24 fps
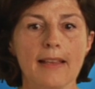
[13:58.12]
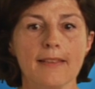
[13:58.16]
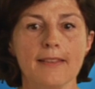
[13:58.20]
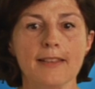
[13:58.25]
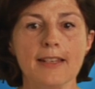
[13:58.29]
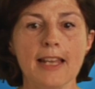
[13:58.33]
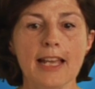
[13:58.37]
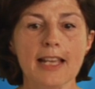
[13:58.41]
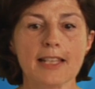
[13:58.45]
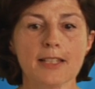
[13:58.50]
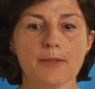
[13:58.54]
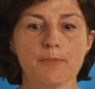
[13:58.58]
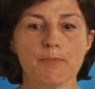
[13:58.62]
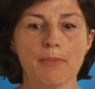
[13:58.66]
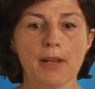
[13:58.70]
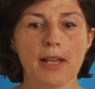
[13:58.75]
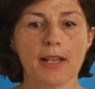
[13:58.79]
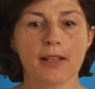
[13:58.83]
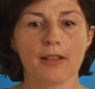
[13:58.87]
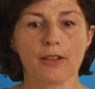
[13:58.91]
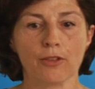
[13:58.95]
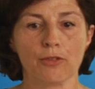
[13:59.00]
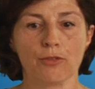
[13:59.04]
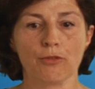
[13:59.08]
The next
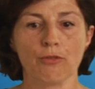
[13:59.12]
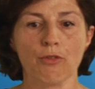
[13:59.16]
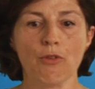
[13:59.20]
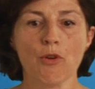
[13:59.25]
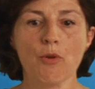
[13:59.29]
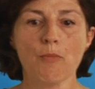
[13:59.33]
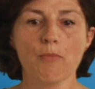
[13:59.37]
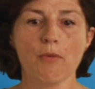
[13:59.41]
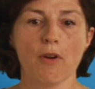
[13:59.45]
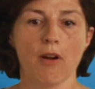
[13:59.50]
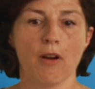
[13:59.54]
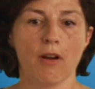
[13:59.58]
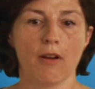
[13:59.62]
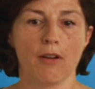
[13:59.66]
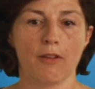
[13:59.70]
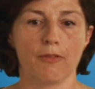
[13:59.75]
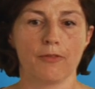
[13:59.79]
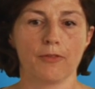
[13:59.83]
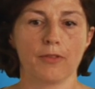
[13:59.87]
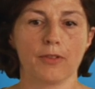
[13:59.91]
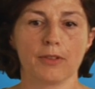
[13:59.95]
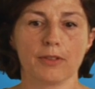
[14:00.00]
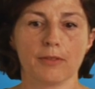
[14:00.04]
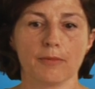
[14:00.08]
big group
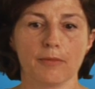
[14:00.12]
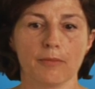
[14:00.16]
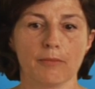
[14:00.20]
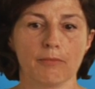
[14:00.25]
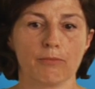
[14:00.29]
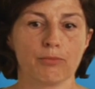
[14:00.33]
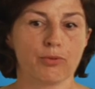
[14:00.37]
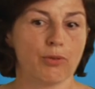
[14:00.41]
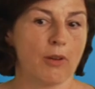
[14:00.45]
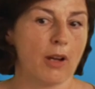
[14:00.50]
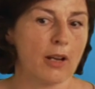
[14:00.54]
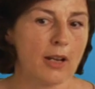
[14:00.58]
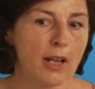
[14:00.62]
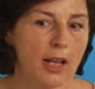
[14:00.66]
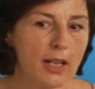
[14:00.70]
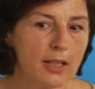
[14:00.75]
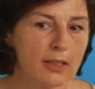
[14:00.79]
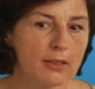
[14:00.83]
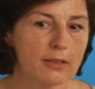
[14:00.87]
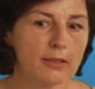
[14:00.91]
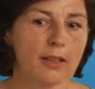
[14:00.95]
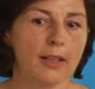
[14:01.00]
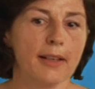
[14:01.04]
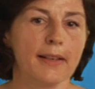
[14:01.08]
of
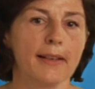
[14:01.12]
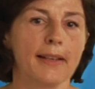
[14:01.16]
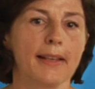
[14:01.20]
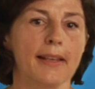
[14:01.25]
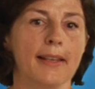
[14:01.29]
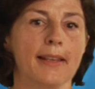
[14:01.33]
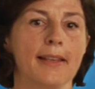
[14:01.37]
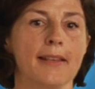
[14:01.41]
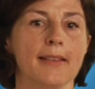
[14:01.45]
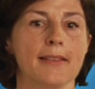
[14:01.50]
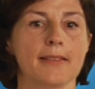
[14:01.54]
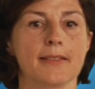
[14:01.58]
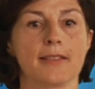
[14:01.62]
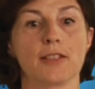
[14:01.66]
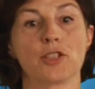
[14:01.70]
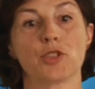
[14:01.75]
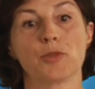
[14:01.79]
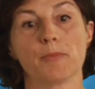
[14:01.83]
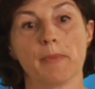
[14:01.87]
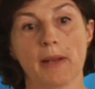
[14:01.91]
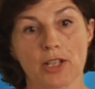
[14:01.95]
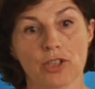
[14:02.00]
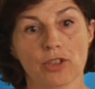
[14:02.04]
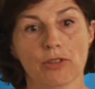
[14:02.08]
product is the
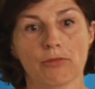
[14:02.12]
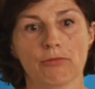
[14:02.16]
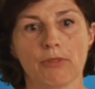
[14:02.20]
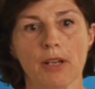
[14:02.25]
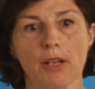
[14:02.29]
special